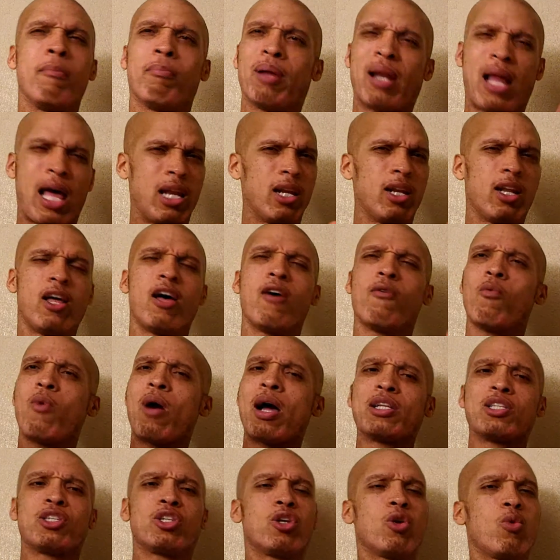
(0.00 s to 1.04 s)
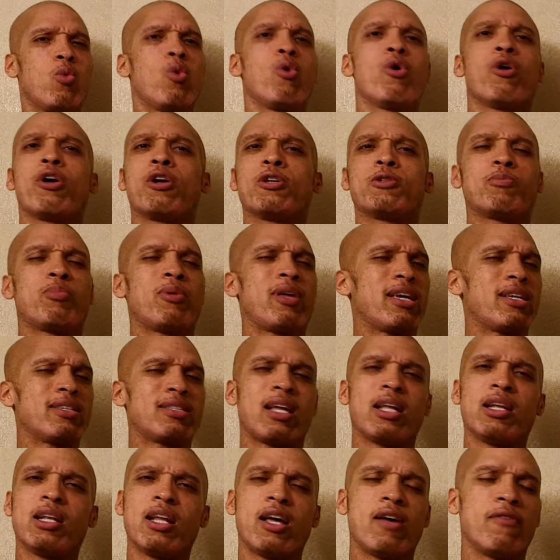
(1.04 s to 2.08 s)
but I love watching the Warriors play because
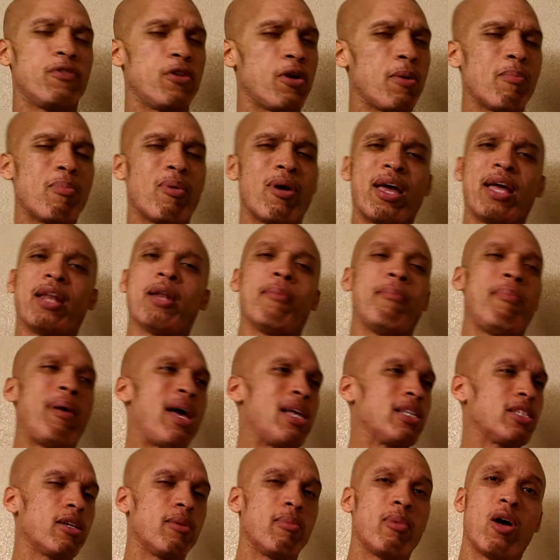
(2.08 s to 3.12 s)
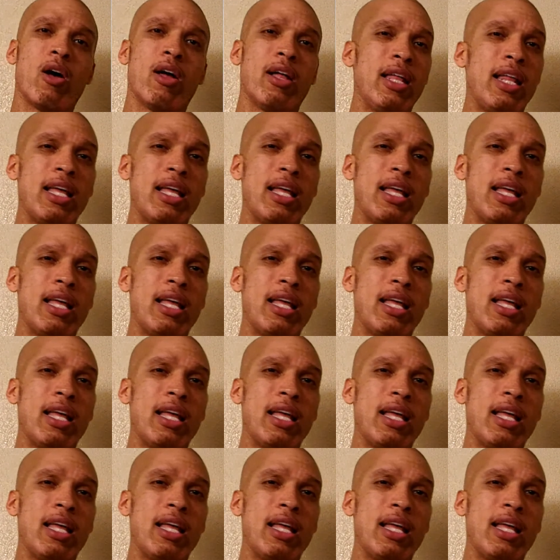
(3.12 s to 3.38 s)
I love their brand of basketball.